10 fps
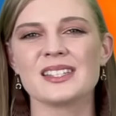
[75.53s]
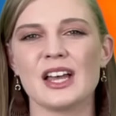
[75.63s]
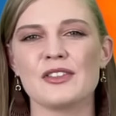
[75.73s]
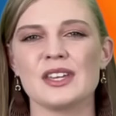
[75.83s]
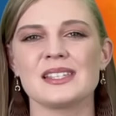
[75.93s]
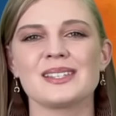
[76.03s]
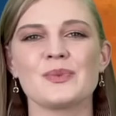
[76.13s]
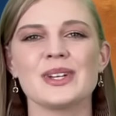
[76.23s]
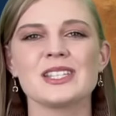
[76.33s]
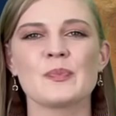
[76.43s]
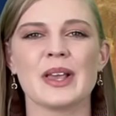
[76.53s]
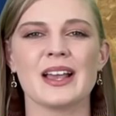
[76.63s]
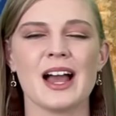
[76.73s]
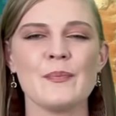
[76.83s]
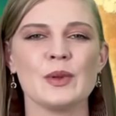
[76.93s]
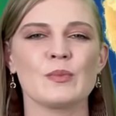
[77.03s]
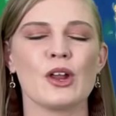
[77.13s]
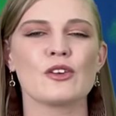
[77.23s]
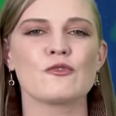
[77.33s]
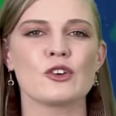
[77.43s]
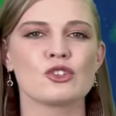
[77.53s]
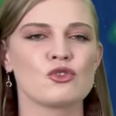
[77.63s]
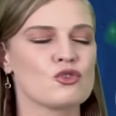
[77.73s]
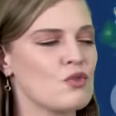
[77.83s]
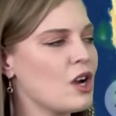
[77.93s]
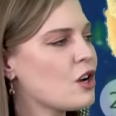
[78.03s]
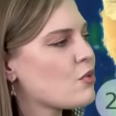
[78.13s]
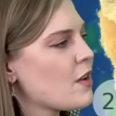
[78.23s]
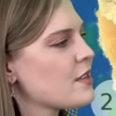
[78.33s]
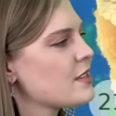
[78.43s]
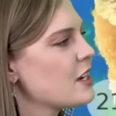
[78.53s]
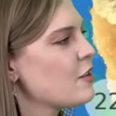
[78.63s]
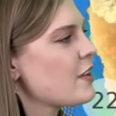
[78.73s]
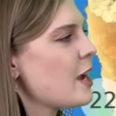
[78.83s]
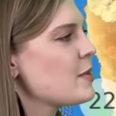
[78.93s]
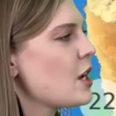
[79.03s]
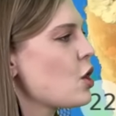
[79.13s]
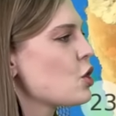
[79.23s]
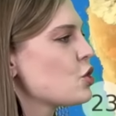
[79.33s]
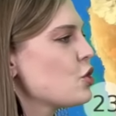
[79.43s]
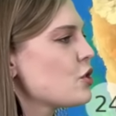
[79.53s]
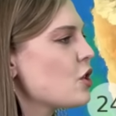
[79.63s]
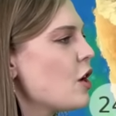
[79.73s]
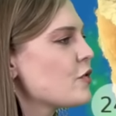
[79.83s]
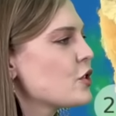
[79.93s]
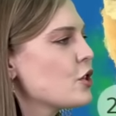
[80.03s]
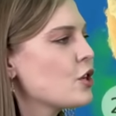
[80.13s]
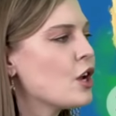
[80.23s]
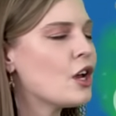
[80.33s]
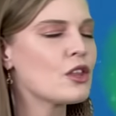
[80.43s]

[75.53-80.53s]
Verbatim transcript: Southeasterly winds picking up and blowing fresh to strong around the city of Cape Town on Tuesday afternoon.